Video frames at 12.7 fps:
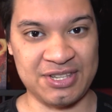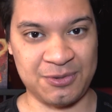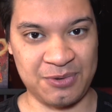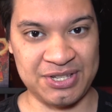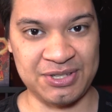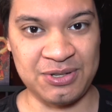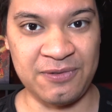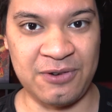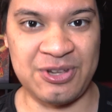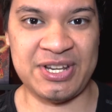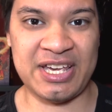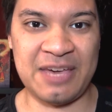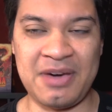recent new
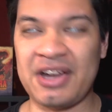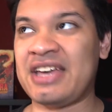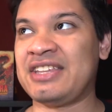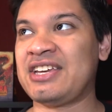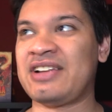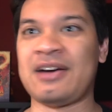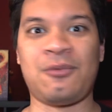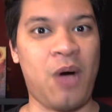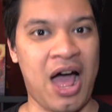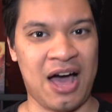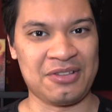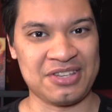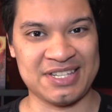version that came out, and they're like,
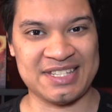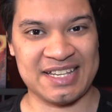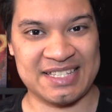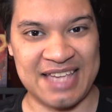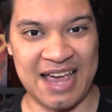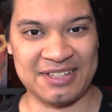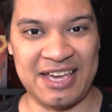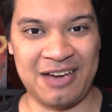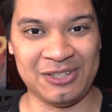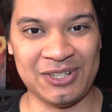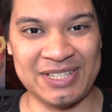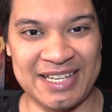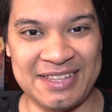wow, this is exactly how it
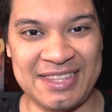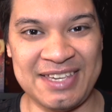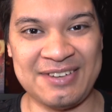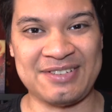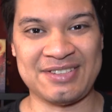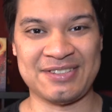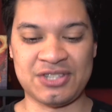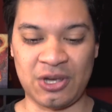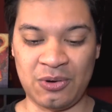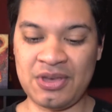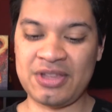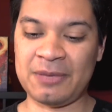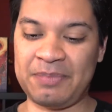looked like in theaters.
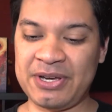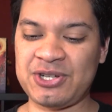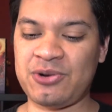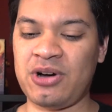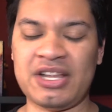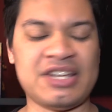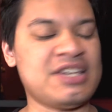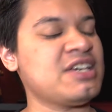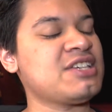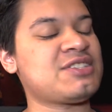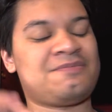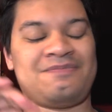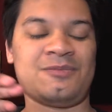So the picture quality
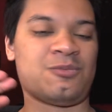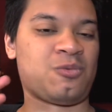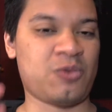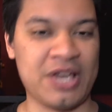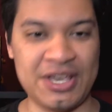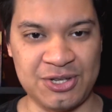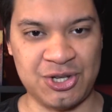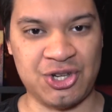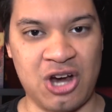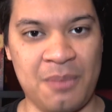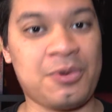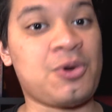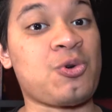is razor
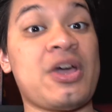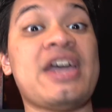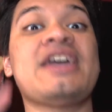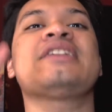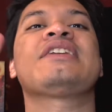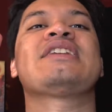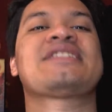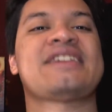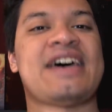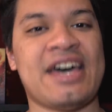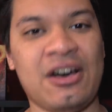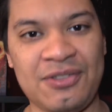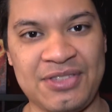sharp, grain is
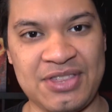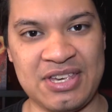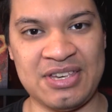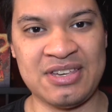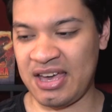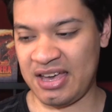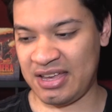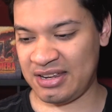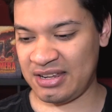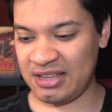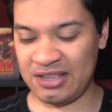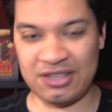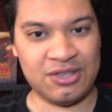healthy, and
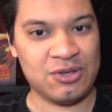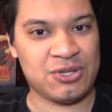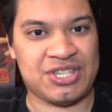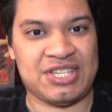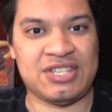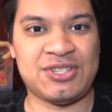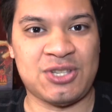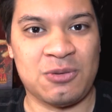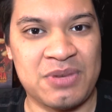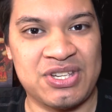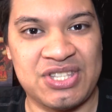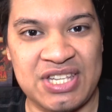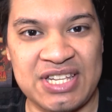you see so
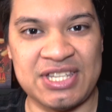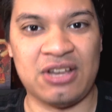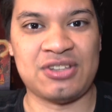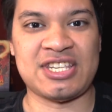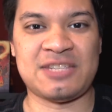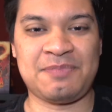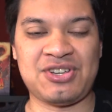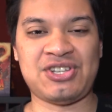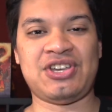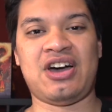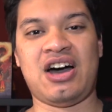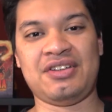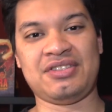much details, especially
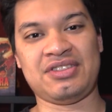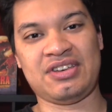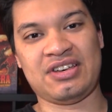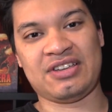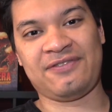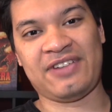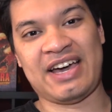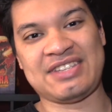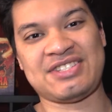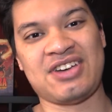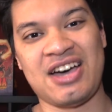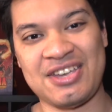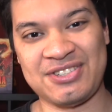on the flying
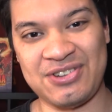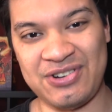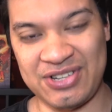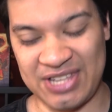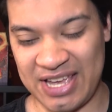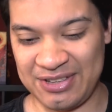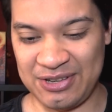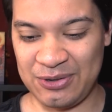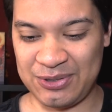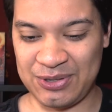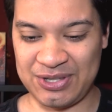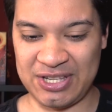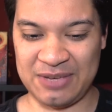saucers, and you
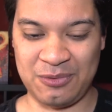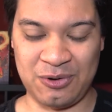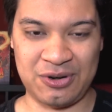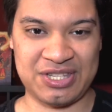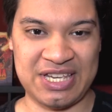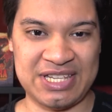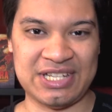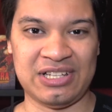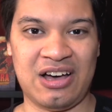also see more detail